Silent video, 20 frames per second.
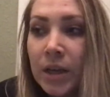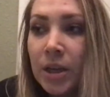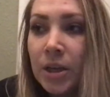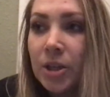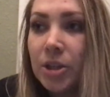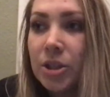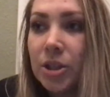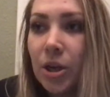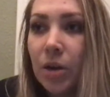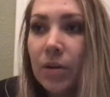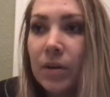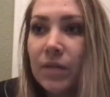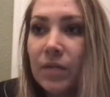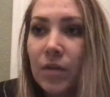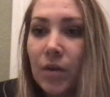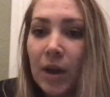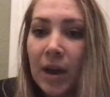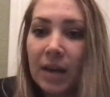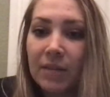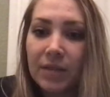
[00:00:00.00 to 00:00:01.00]
So if
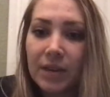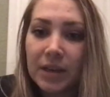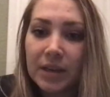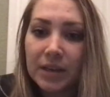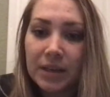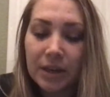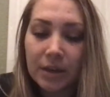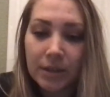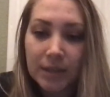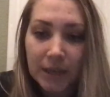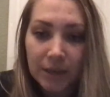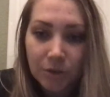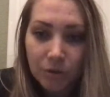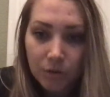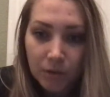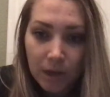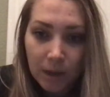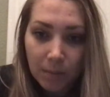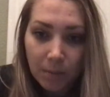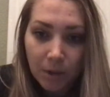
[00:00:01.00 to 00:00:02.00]
you have it narrowed down to a
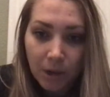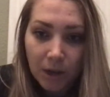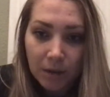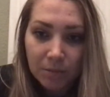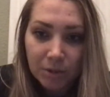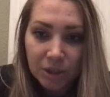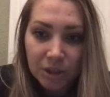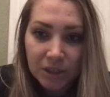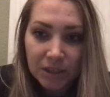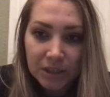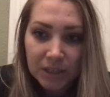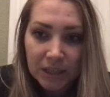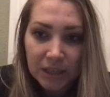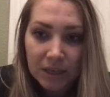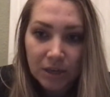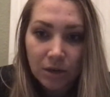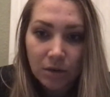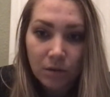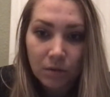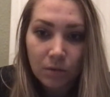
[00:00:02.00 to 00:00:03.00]
couple options and
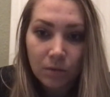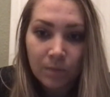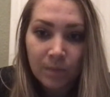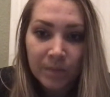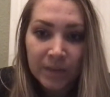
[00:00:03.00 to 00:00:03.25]
then you